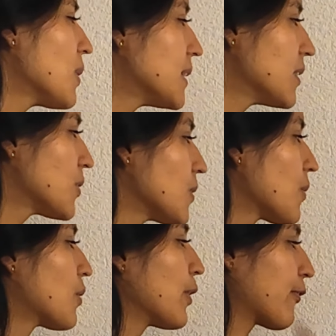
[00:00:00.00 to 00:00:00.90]
we tend to
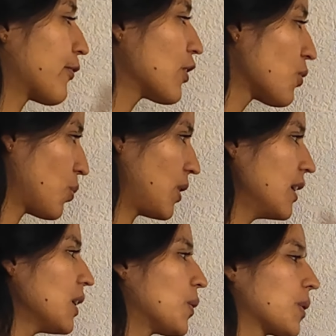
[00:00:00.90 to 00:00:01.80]
use the first
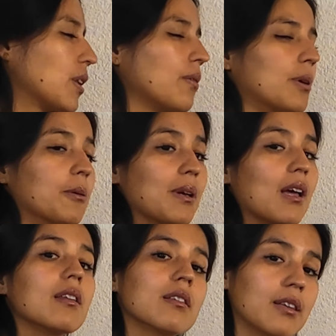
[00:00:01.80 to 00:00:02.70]
one with the verb
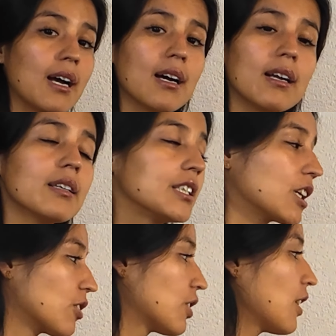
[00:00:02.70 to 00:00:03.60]
estar,
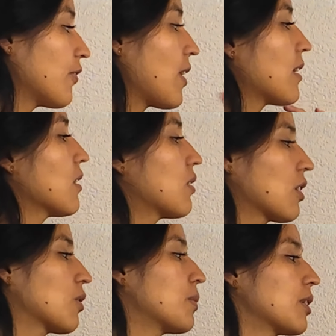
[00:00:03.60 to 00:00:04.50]
gerundive, and the
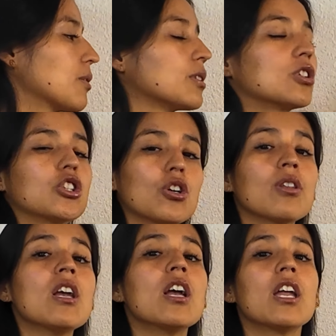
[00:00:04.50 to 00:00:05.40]
second part
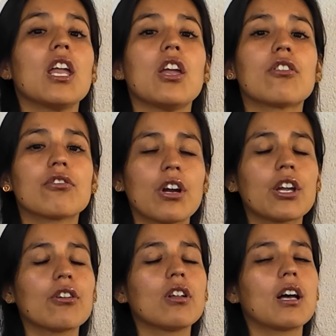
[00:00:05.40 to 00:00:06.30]
just
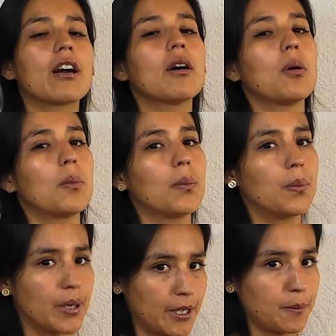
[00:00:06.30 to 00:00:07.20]
irregular
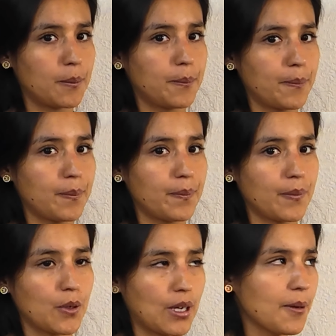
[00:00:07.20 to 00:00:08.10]
verb.
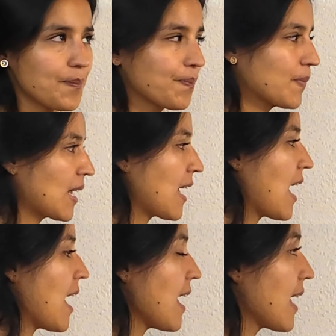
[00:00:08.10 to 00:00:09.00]
Okay?
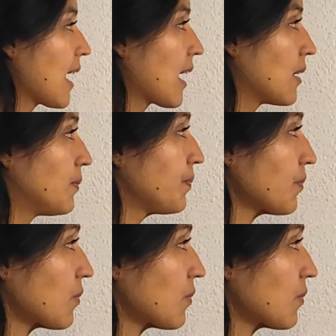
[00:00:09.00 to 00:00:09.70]
And,